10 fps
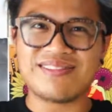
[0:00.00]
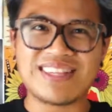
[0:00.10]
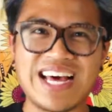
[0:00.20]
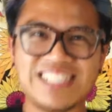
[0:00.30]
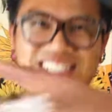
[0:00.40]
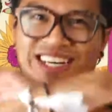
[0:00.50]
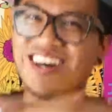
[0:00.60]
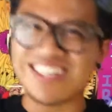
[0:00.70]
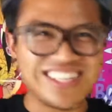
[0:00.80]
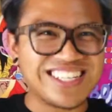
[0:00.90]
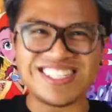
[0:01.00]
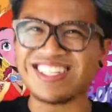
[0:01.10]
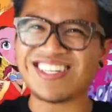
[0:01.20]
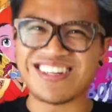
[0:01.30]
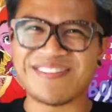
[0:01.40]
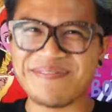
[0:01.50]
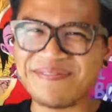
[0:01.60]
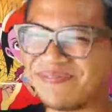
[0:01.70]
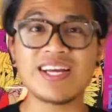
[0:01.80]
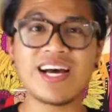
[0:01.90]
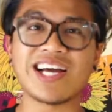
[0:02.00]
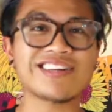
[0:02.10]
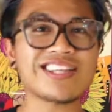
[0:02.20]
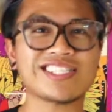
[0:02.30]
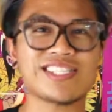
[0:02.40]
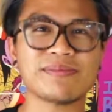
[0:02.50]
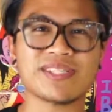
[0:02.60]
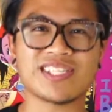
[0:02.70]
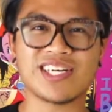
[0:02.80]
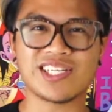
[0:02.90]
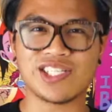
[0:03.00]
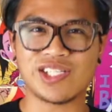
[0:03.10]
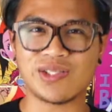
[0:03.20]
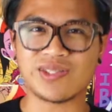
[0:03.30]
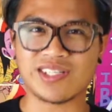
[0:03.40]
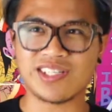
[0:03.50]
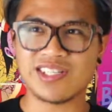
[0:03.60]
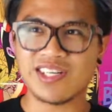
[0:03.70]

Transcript: That's all you need to know. I know that summary is kind of short,